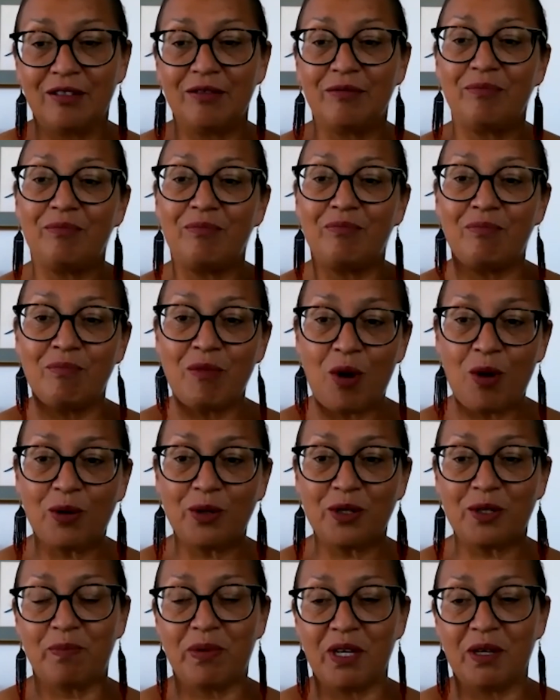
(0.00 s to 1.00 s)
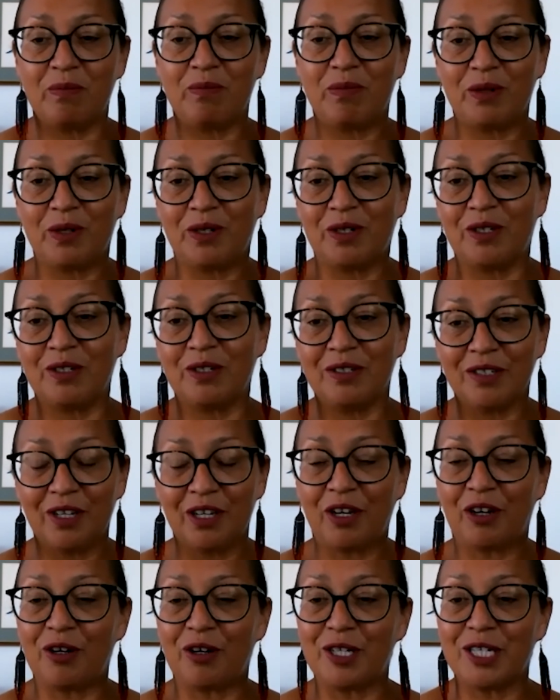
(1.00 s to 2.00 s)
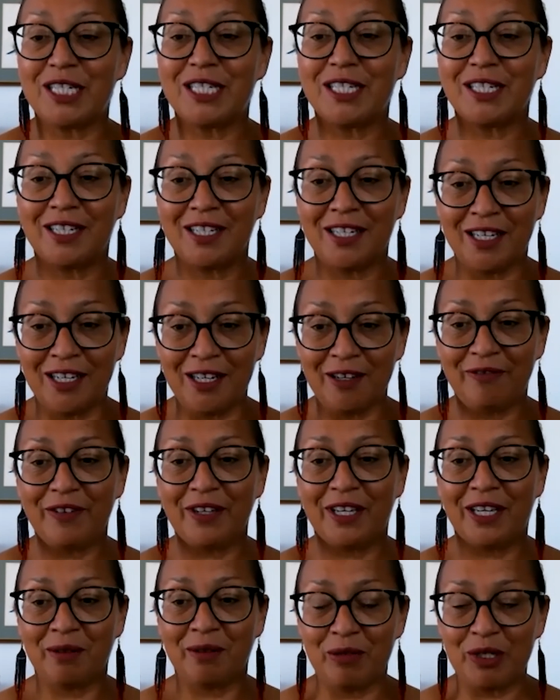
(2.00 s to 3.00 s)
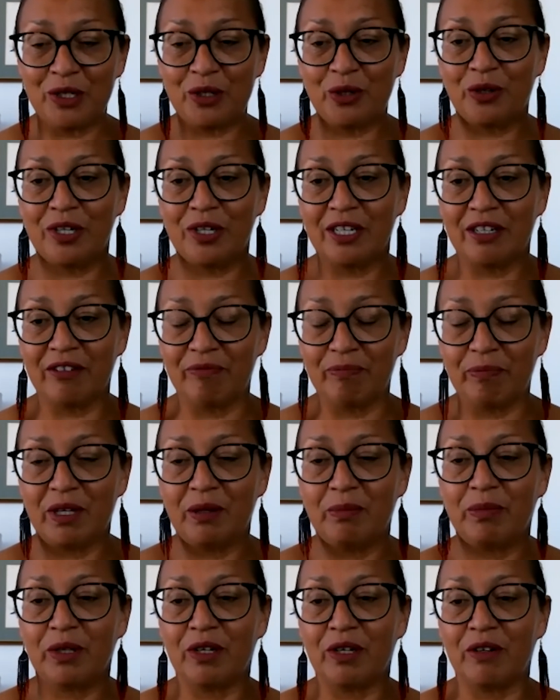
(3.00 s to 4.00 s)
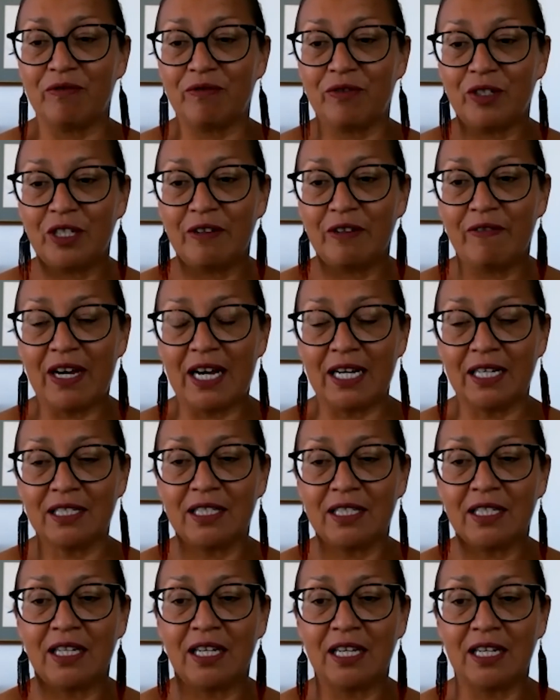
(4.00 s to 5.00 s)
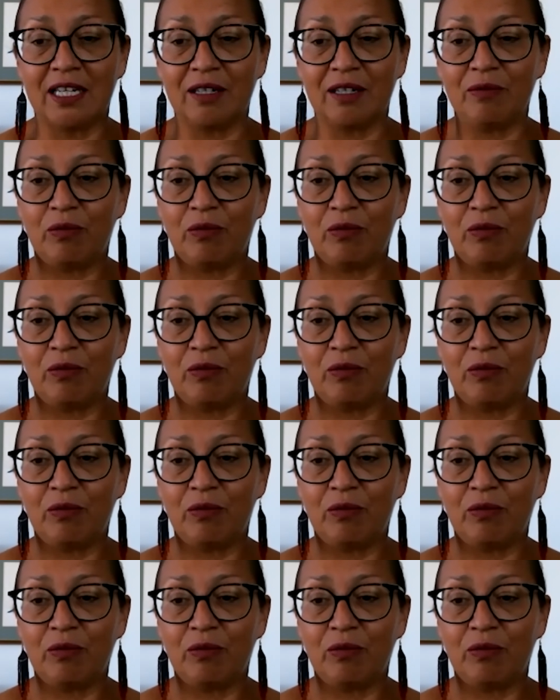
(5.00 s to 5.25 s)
most people or significant majority of people are fully vaccinated,